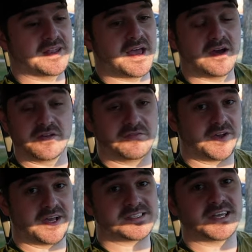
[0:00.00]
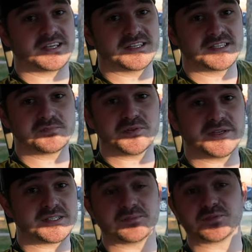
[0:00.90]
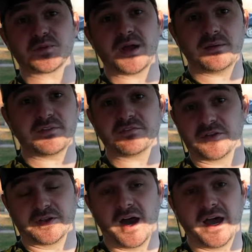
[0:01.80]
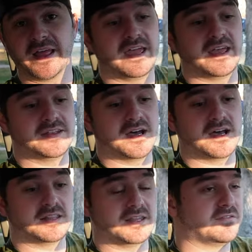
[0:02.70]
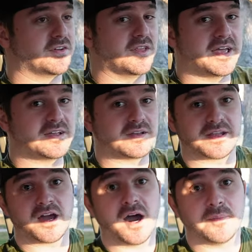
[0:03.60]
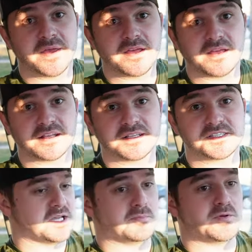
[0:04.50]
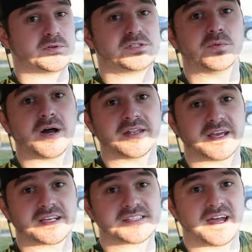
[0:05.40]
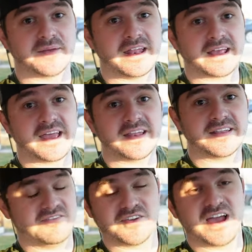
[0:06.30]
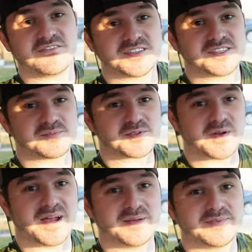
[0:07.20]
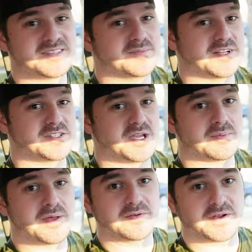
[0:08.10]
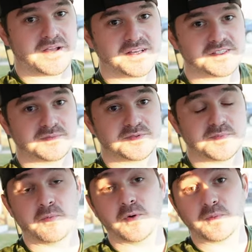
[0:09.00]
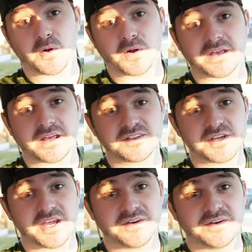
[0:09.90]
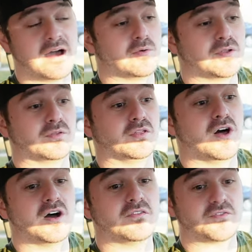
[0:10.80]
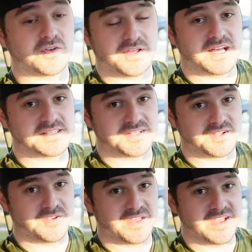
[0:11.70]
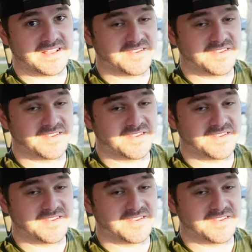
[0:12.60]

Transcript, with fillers: Now, if you guys like this, please subscribe if you're not, and uh, leave a like and a comment and tell me what you want next time. And again, if you haven't subscribed to my Jacob Henry Customs, my woodworking channel, I would love for you guys to do that.